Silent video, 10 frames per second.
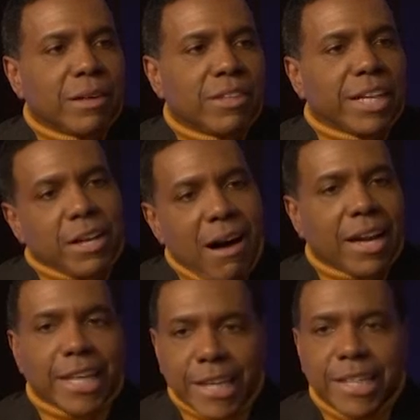than
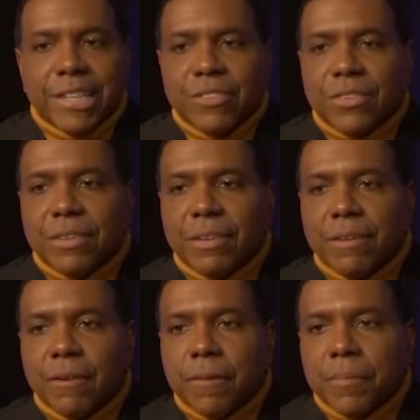God, it is.
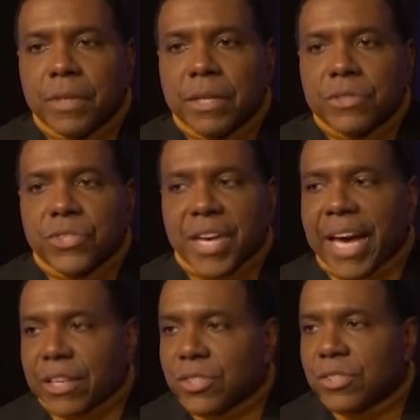
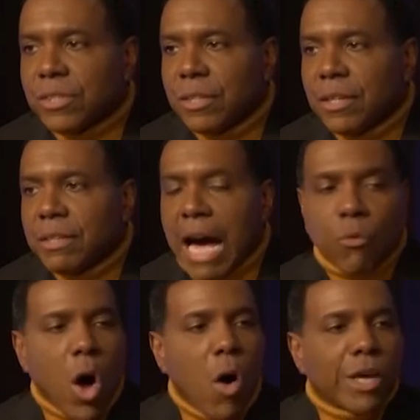Sex, not
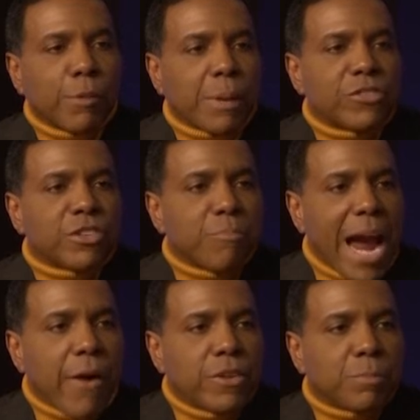wrong in the place of
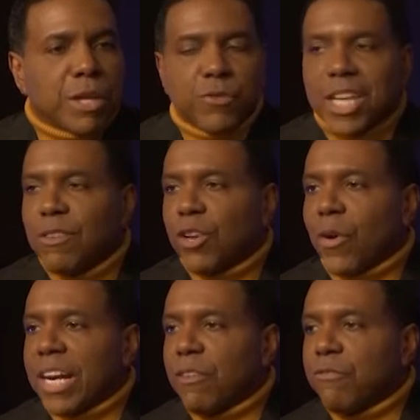marriage, but if you give it
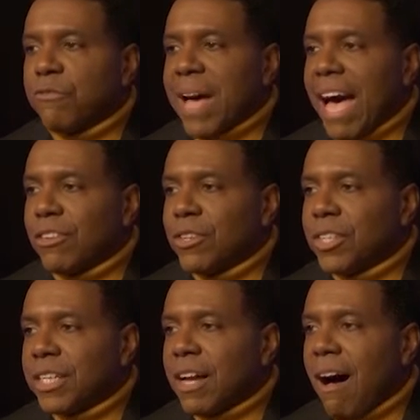greater value
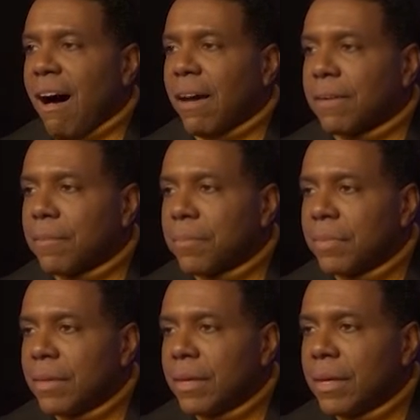than God.
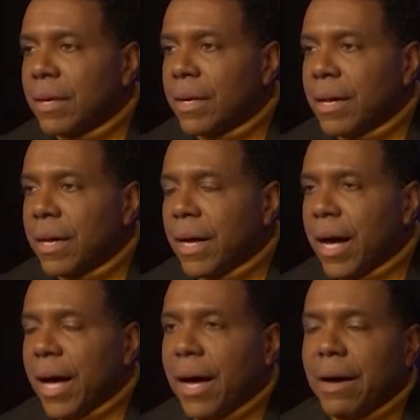
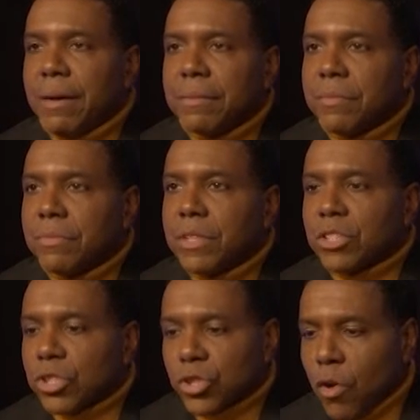
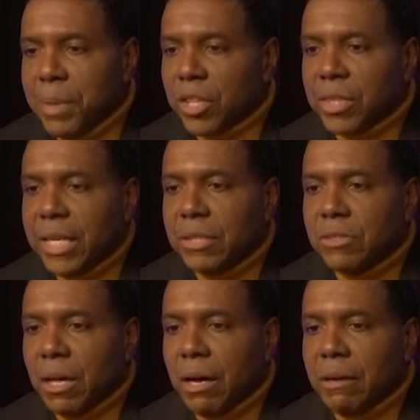There's just so many
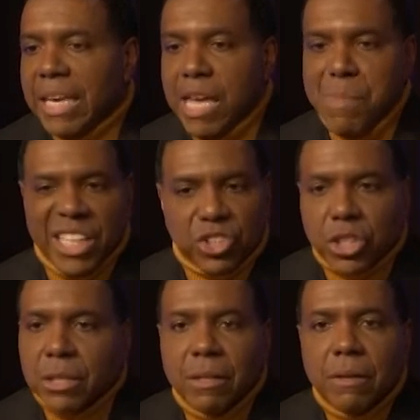things. Image,